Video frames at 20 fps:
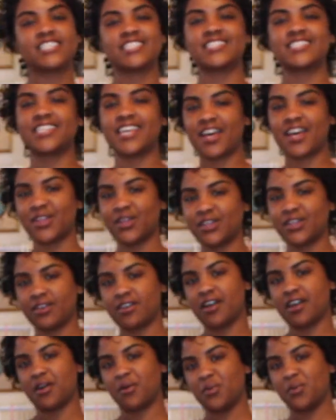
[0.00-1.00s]
this is the other
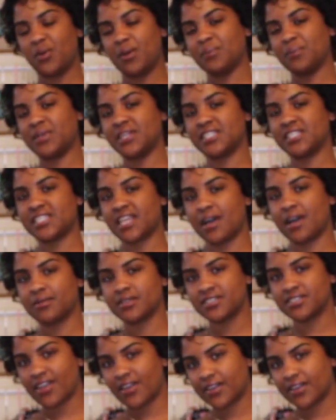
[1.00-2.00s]
uh, one piece that I
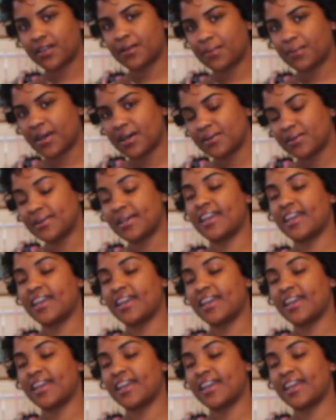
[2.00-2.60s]
was talking about,